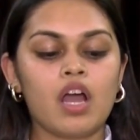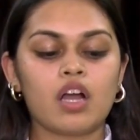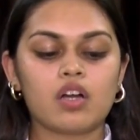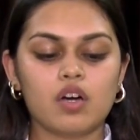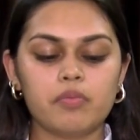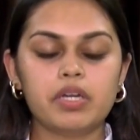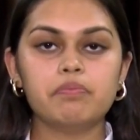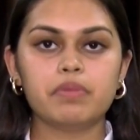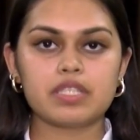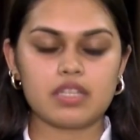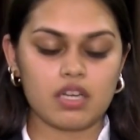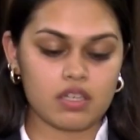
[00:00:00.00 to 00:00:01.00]

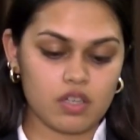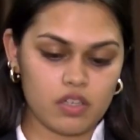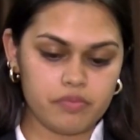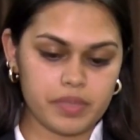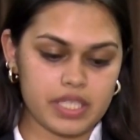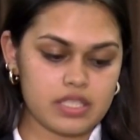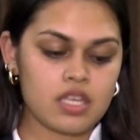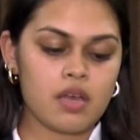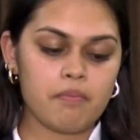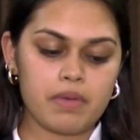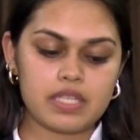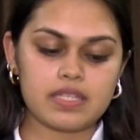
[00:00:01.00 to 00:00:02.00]
Governments,
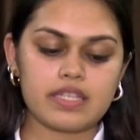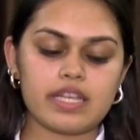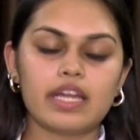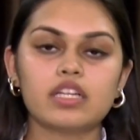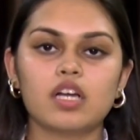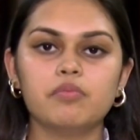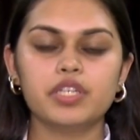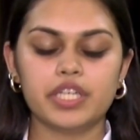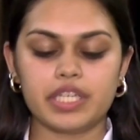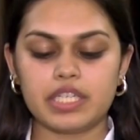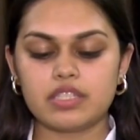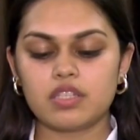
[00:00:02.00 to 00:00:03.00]
business and
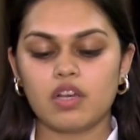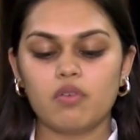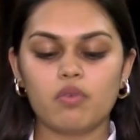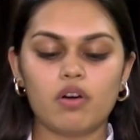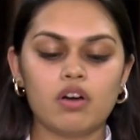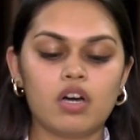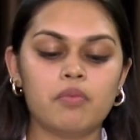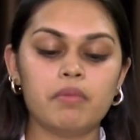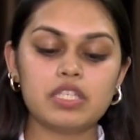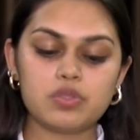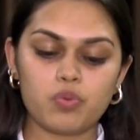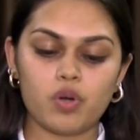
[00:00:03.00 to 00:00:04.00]
communities
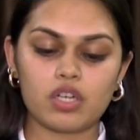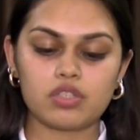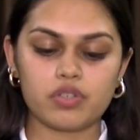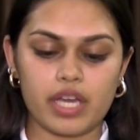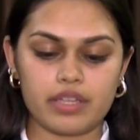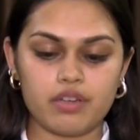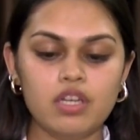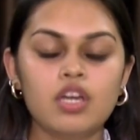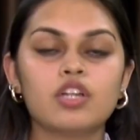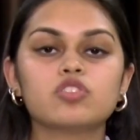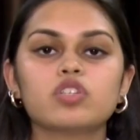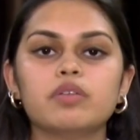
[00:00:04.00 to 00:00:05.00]
must work together
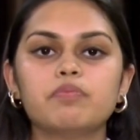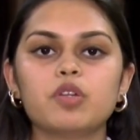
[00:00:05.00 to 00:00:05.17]
to